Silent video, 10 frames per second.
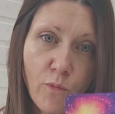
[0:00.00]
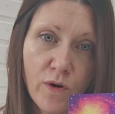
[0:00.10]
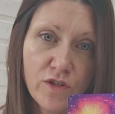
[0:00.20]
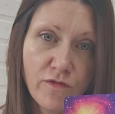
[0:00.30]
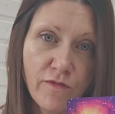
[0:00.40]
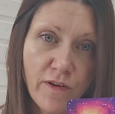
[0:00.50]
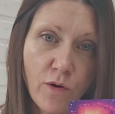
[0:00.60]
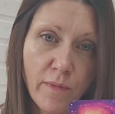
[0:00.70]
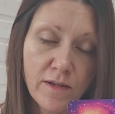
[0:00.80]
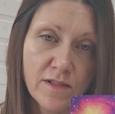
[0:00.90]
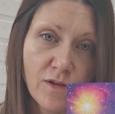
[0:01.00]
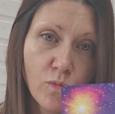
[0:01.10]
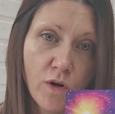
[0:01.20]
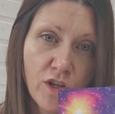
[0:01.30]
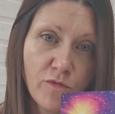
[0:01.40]
that wish fulfillment. So
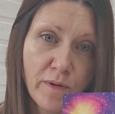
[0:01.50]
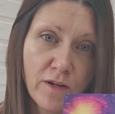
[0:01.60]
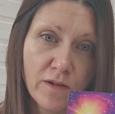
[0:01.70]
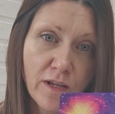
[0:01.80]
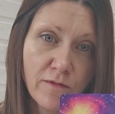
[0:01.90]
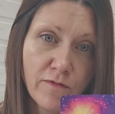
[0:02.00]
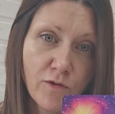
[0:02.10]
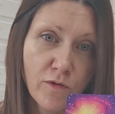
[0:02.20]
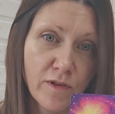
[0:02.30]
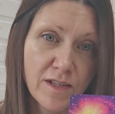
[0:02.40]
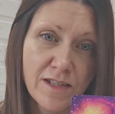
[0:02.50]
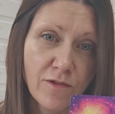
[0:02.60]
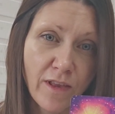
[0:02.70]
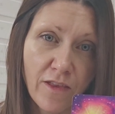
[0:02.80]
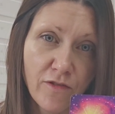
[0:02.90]
what you've been looking for, there's
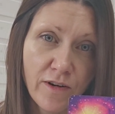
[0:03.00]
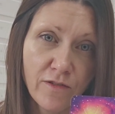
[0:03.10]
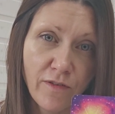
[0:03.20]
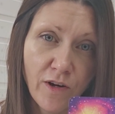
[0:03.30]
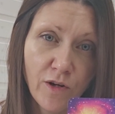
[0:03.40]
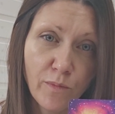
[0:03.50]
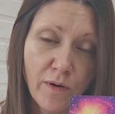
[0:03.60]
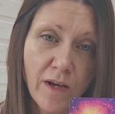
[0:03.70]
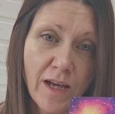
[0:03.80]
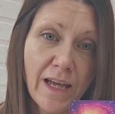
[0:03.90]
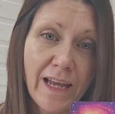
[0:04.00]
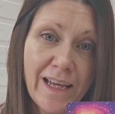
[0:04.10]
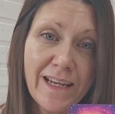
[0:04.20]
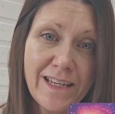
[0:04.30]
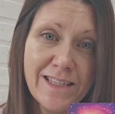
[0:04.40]
still that thread of hope.
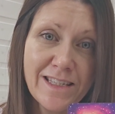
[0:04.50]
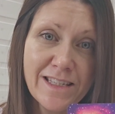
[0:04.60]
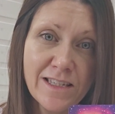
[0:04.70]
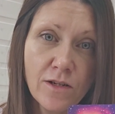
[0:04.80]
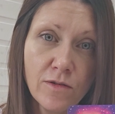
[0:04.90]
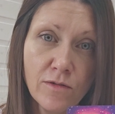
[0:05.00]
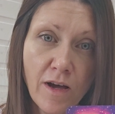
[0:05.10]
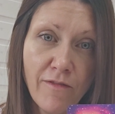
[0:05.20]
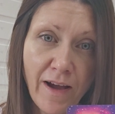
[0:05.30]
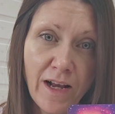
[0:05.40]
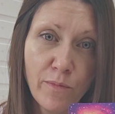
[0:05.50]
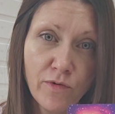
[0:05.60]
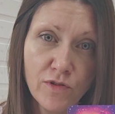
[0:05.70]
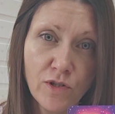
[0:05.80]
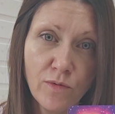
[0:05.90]
It is still
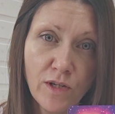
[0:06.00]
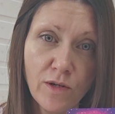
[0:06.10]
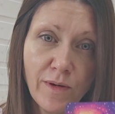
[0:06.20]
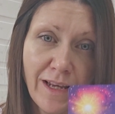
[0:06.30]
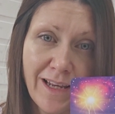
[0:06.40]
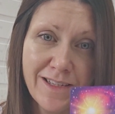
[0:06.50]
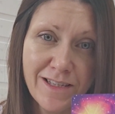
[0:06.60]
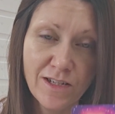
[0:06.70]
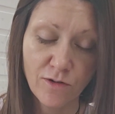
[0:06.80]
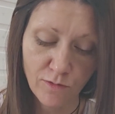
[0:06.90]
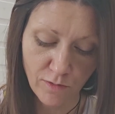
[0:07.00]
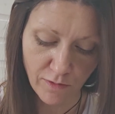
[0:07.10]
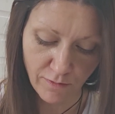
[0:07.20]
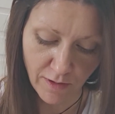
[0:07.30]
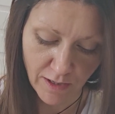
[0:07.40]
available to you. It is still
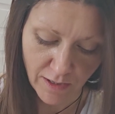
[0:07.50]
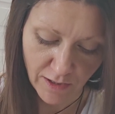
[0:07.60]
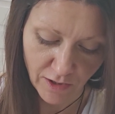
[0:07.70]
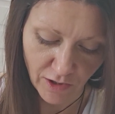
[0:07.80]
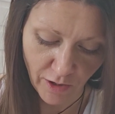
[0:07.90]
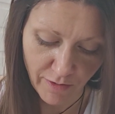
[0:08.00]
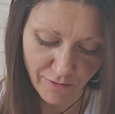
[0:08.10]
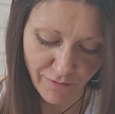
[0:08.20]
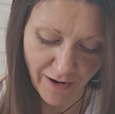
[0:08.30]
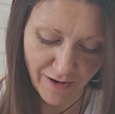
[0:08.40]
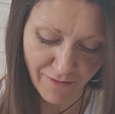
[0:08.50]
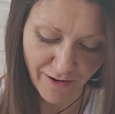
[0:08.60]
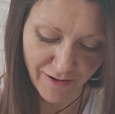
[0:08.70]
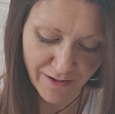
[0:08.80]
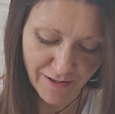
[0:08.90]
going to go in your
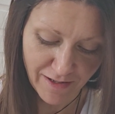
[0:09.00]
favour.